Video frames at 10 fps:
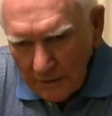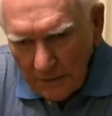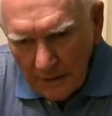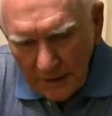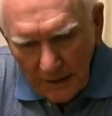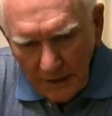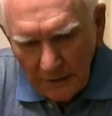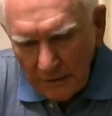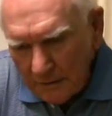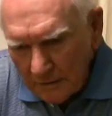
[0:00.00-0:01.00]
in
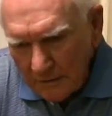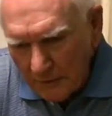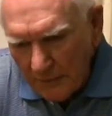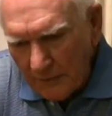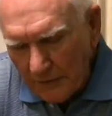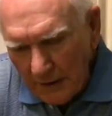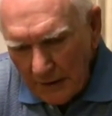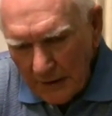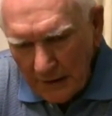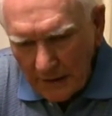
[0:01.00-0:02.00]
10 to
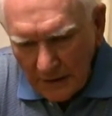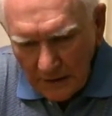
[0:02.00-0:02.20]
15 days,